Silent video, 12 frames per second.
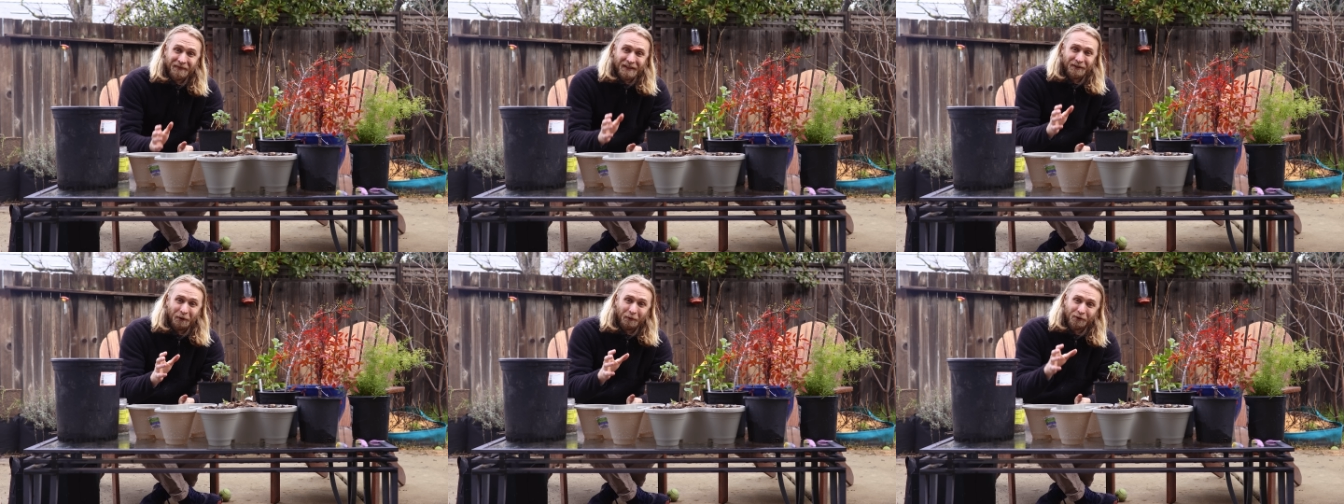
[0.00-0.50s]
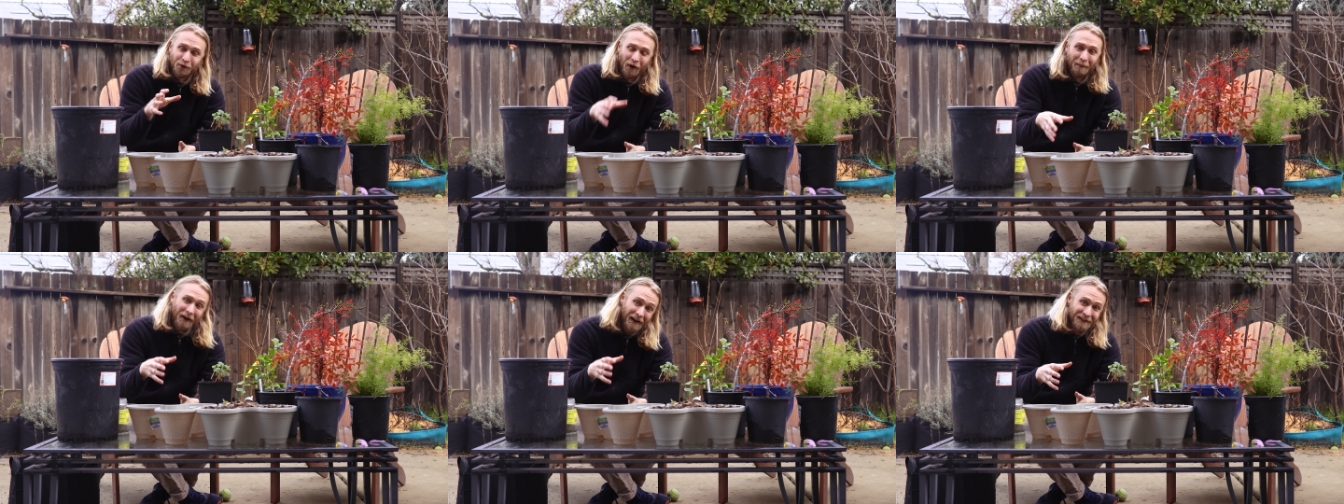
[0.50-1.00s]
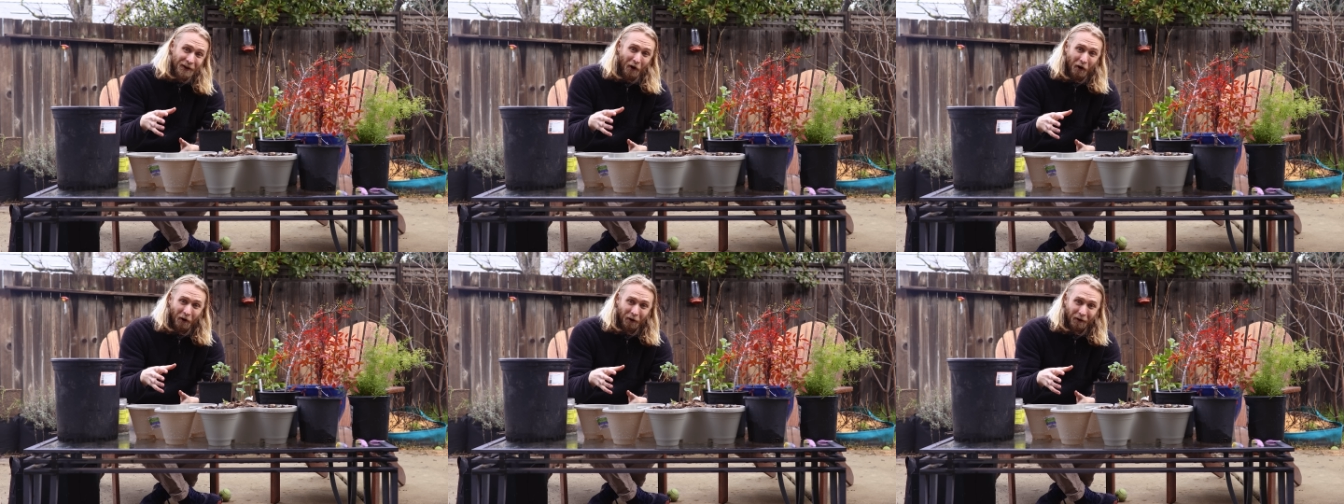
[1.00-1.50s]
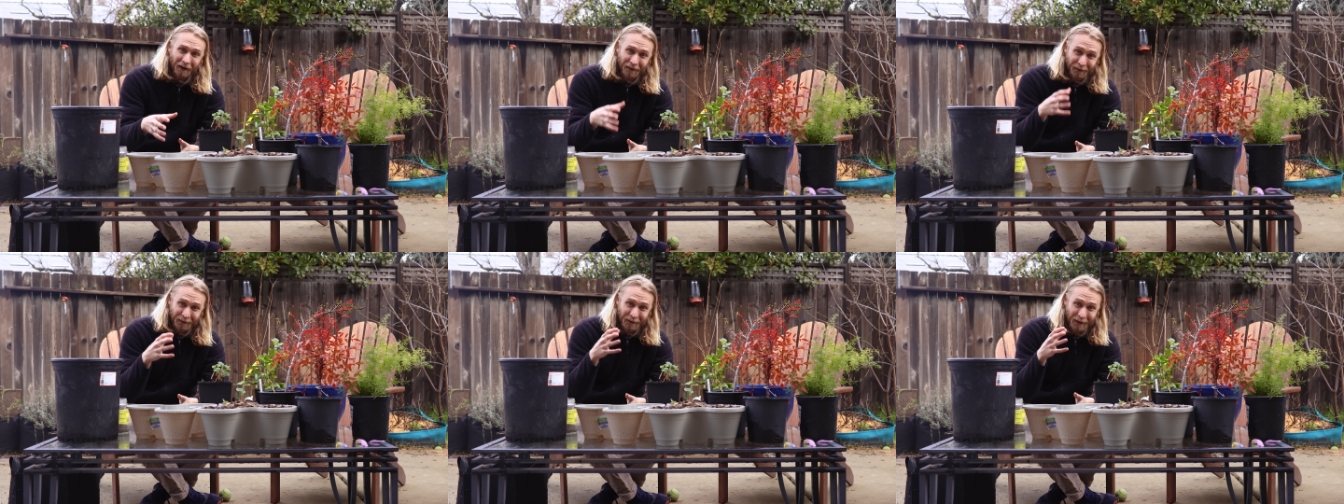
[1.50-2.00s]
So strawberries are a
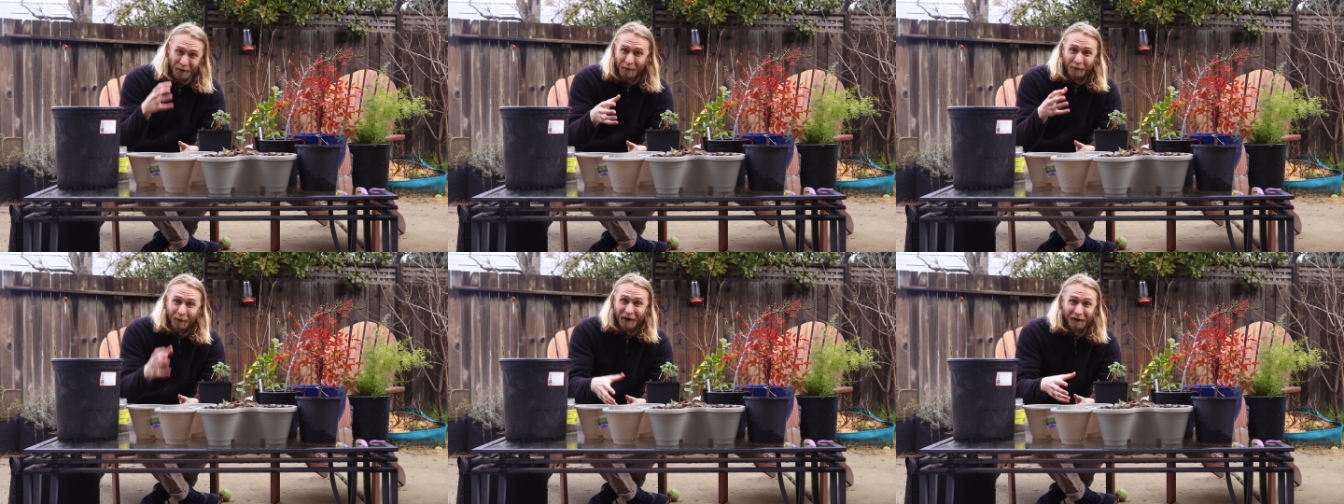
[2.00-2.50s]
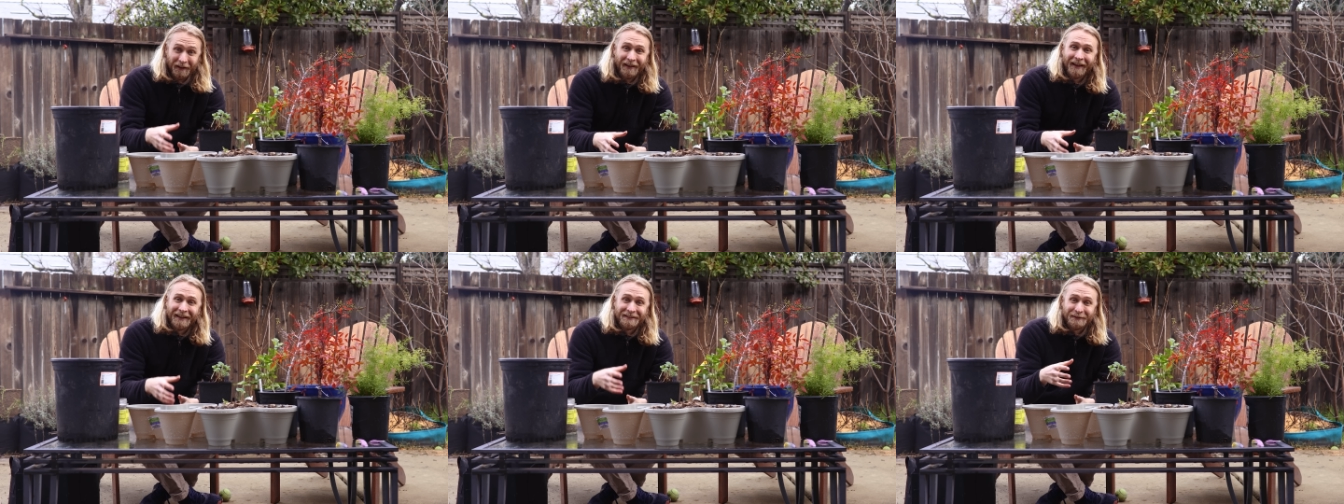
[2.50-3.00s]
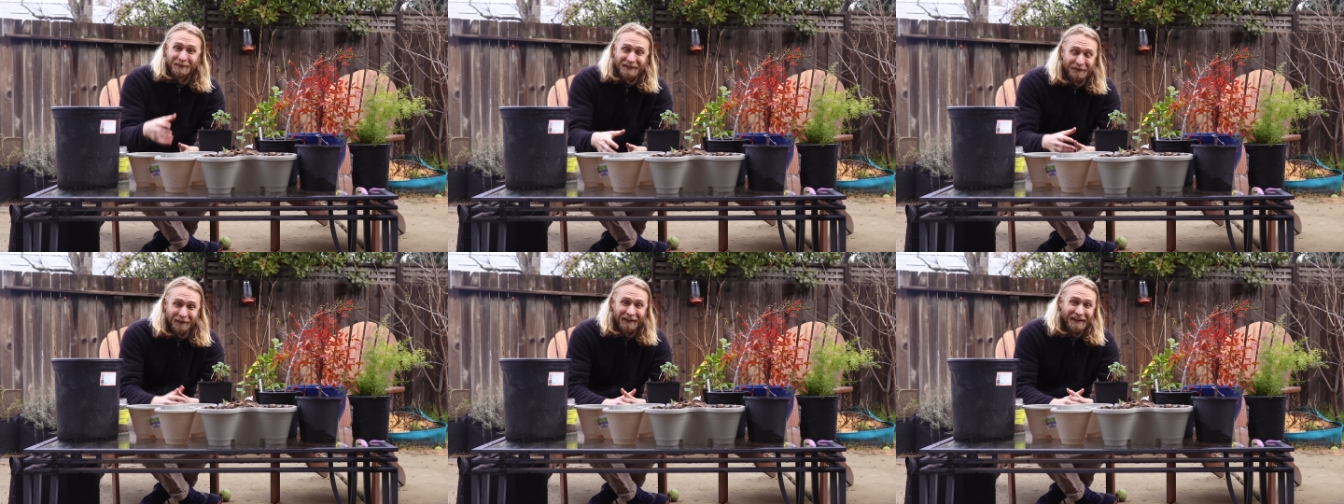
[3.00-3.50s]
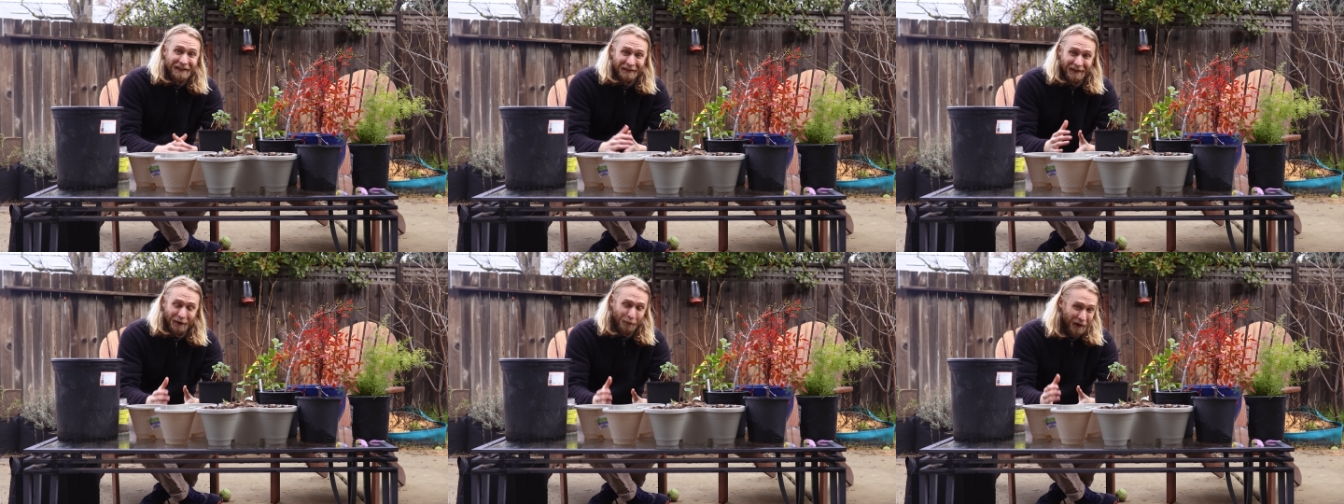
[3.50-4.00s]
little bit weird, and specifically
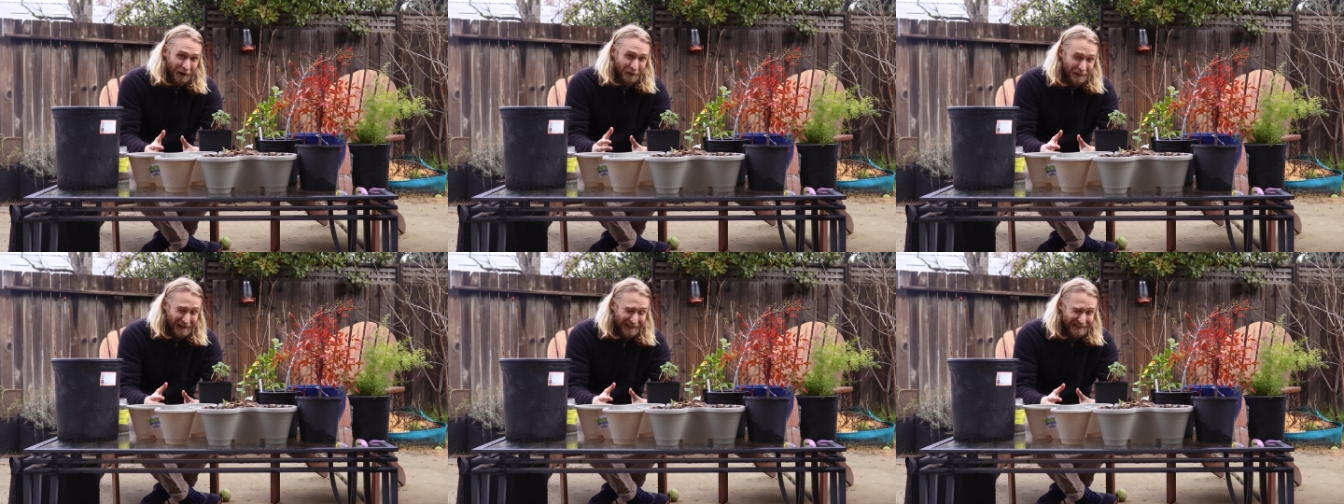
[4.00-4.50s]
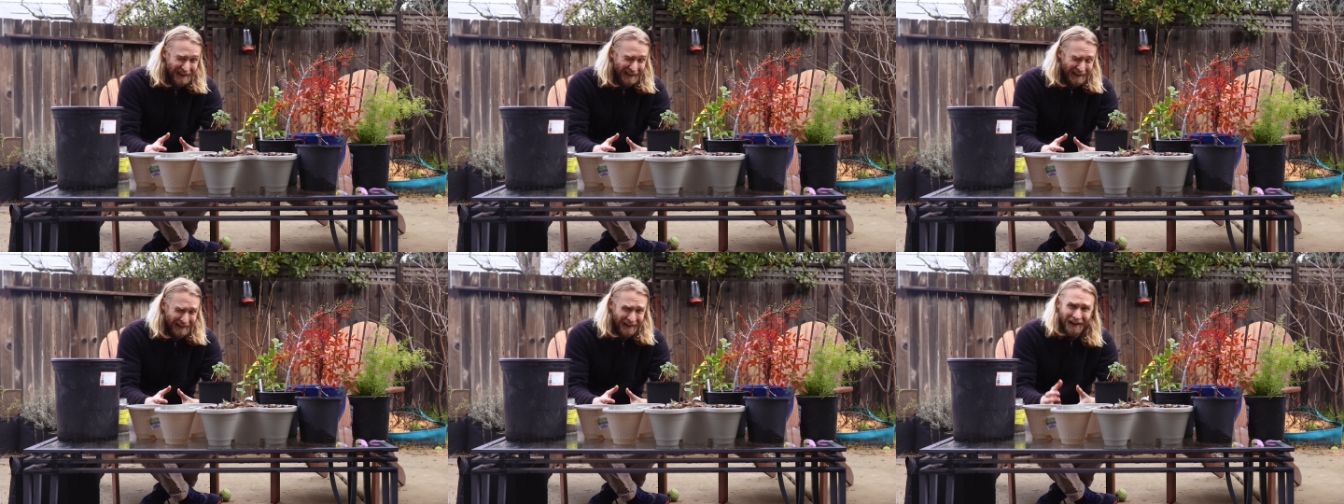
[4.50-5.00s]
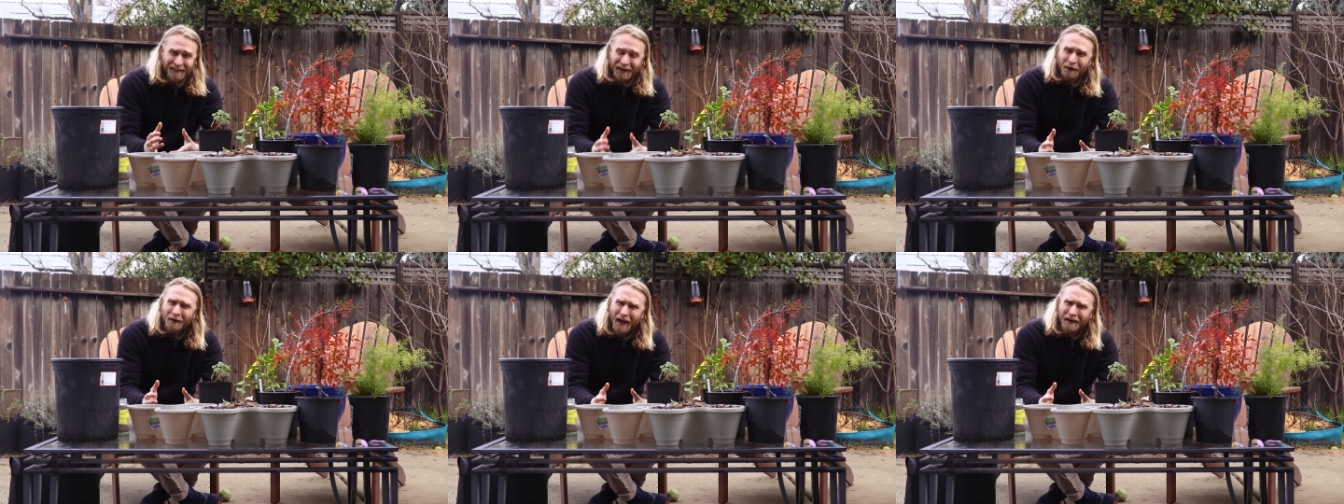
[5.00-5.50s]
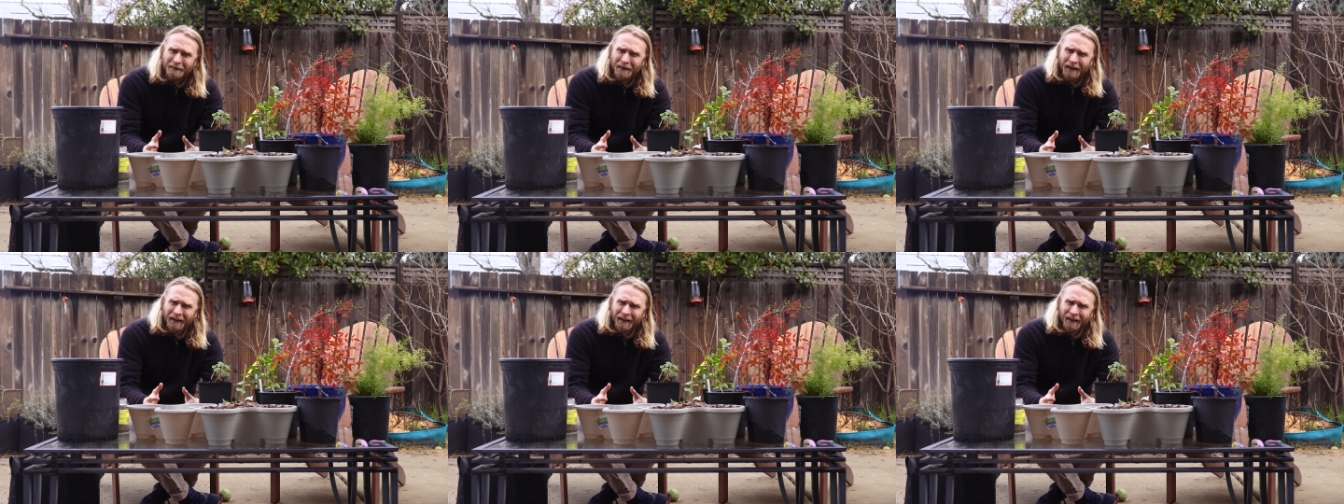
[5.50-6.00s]
they're weird because they don't have
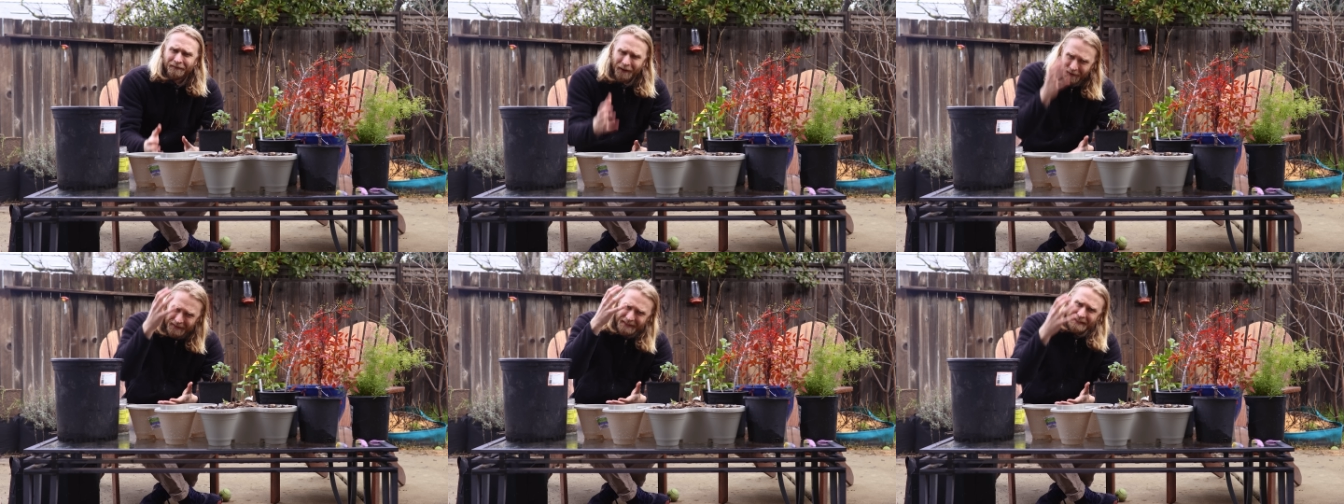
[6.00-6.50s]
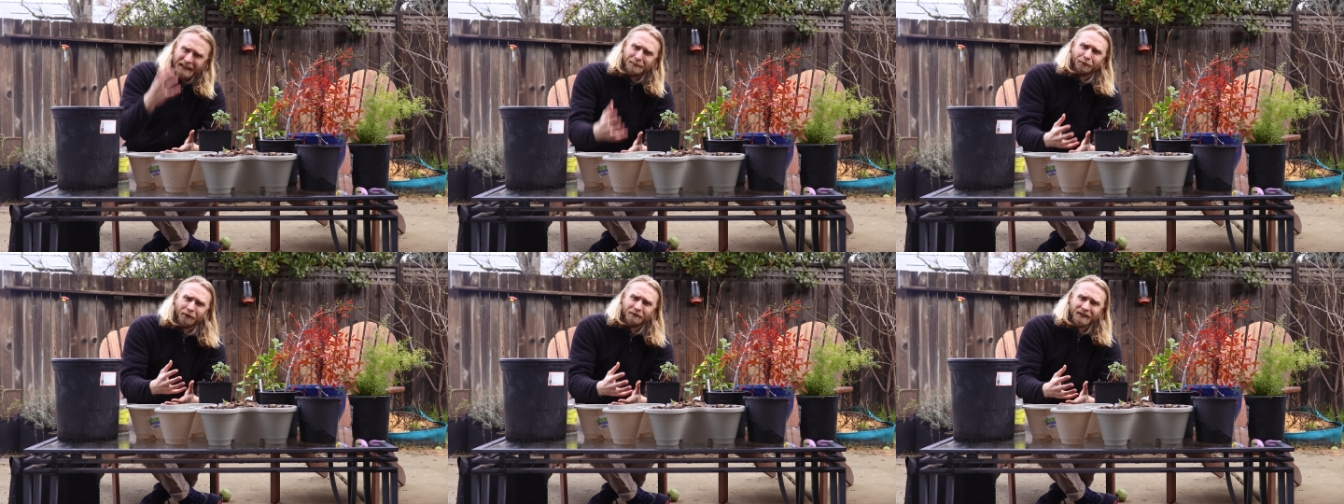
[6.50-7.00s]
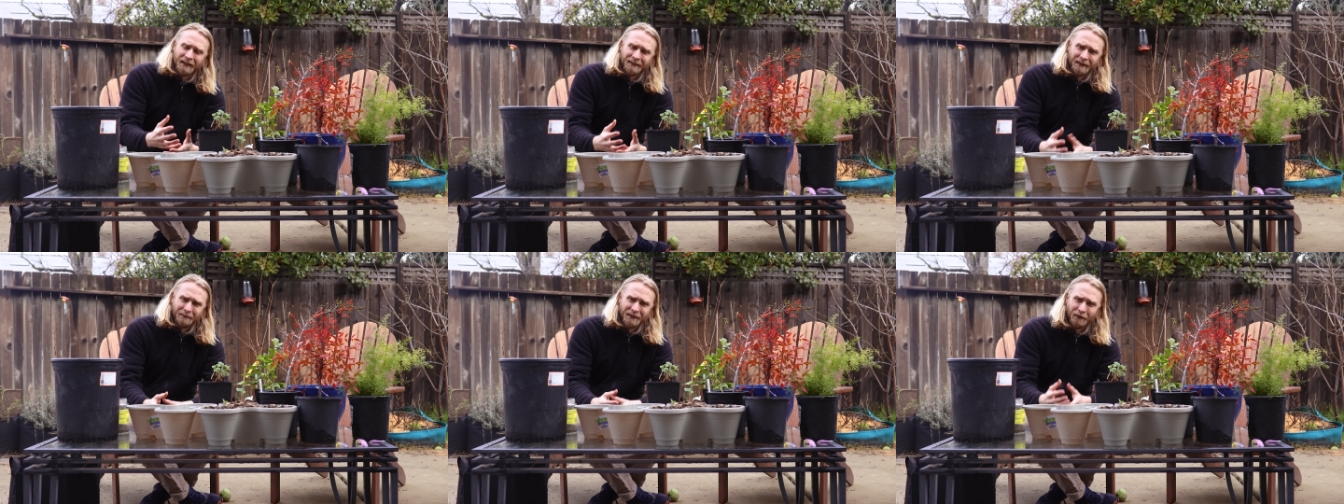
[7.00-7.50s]
very deep root systems.